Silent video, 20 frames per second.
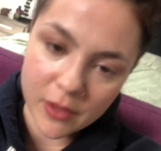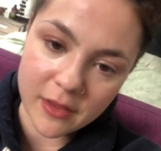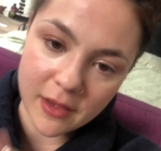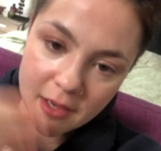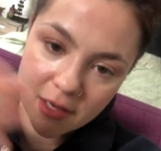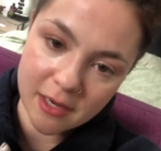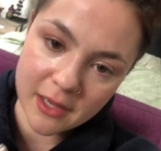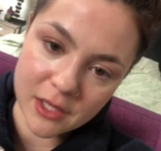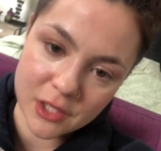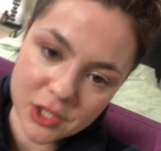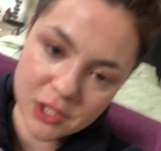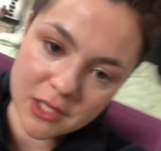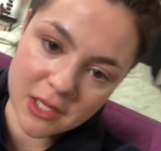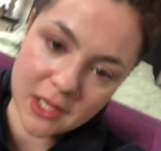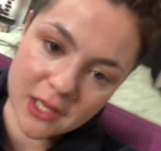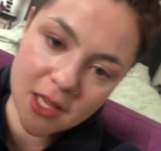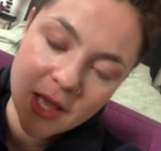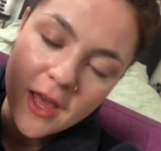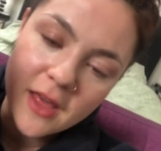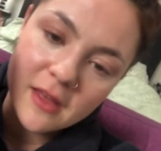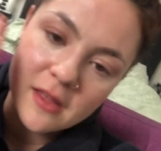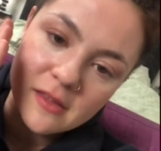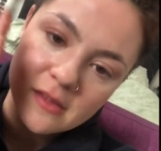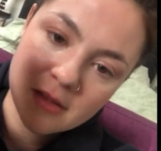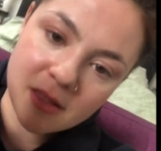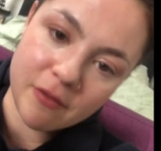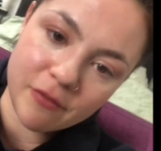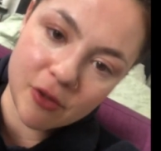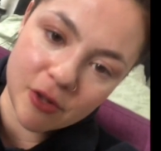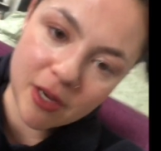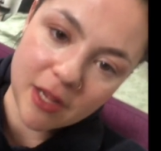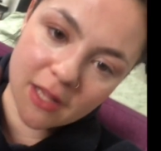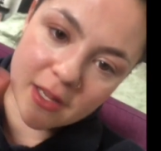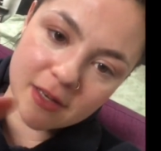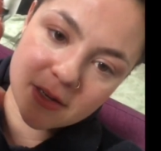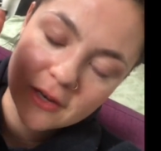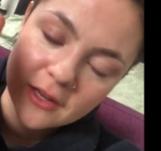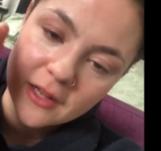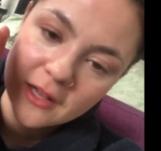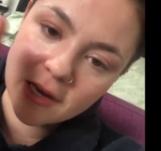ADHD is never going to
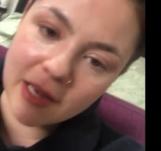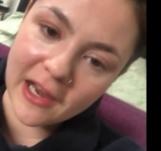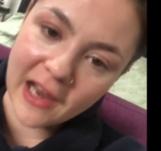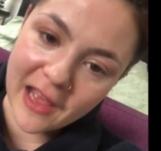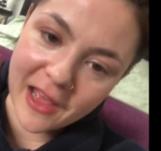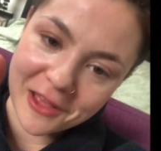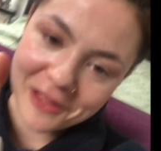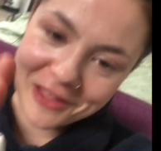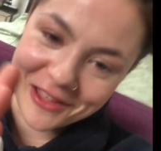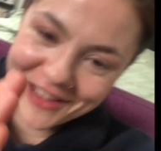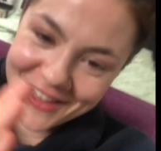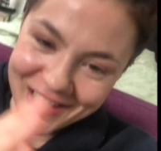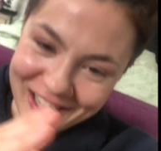end in a clear,